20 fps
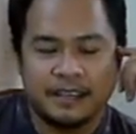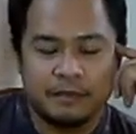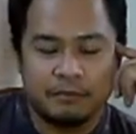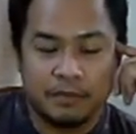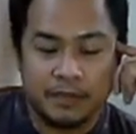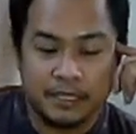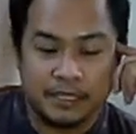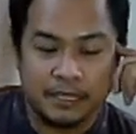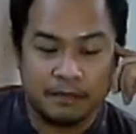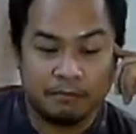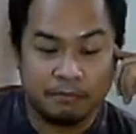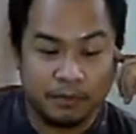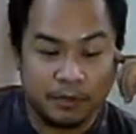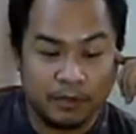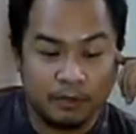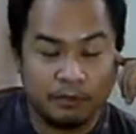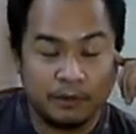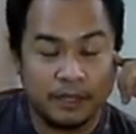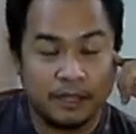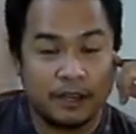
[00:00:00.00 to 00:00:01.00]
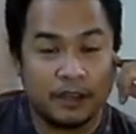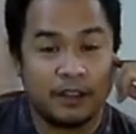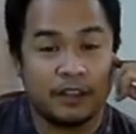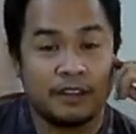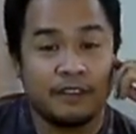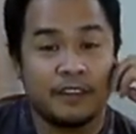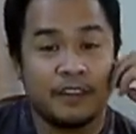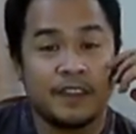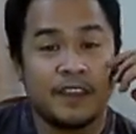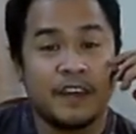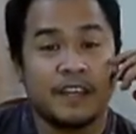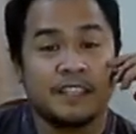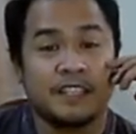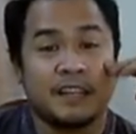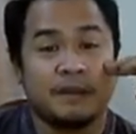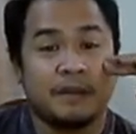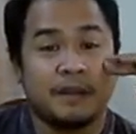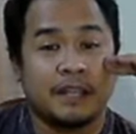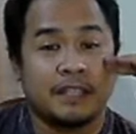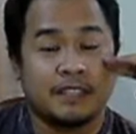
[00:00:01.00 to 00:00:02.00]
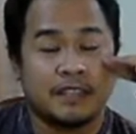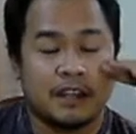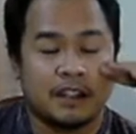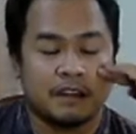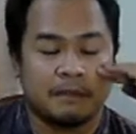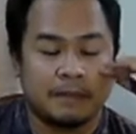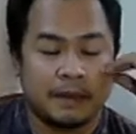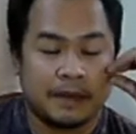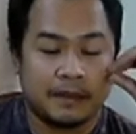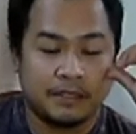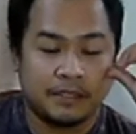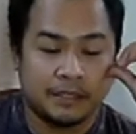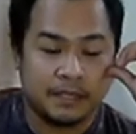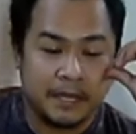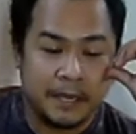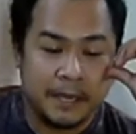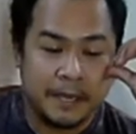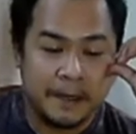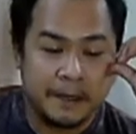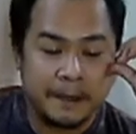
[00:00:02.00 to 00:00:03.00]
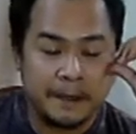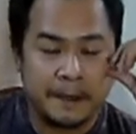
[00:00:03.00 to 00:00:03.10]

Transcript: be simple with all of the things I'm going to talk about today.